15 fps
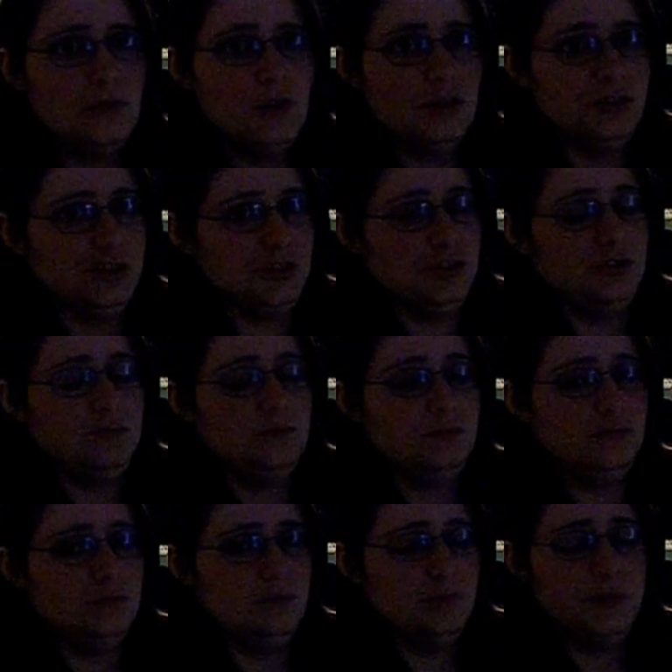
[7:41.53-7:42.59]
than just
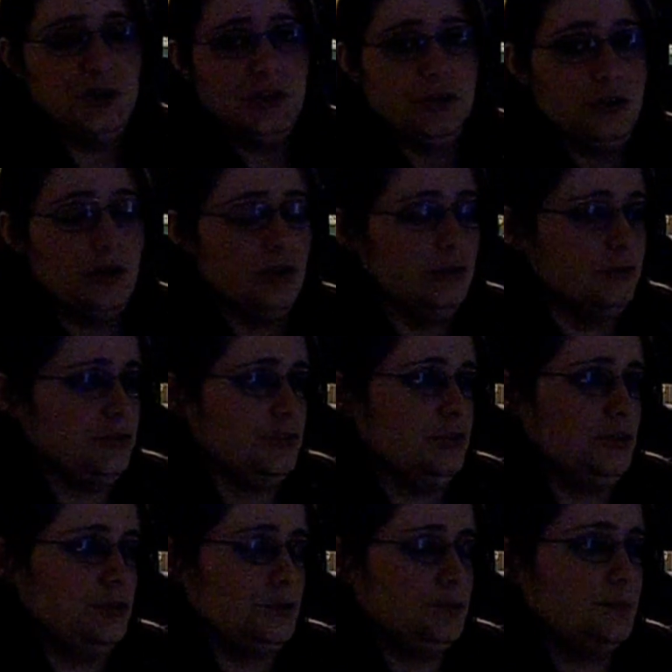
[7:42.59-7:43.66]
being hurt, you
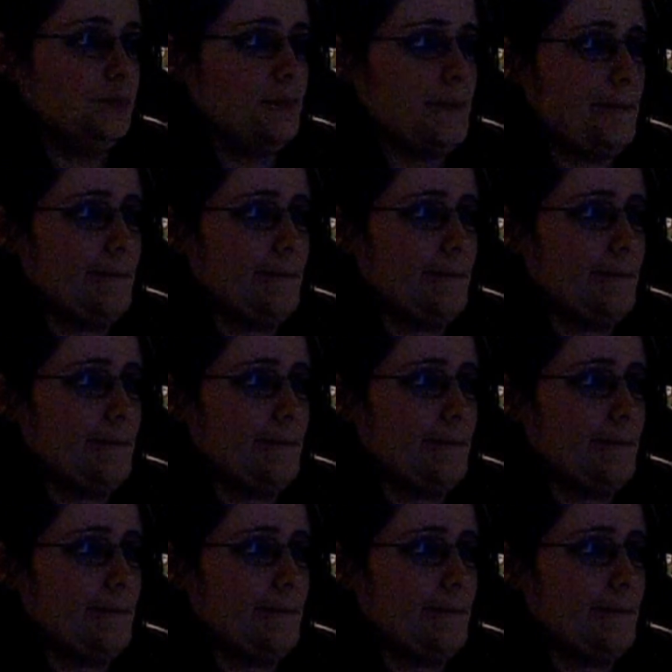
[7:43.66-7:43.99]
know?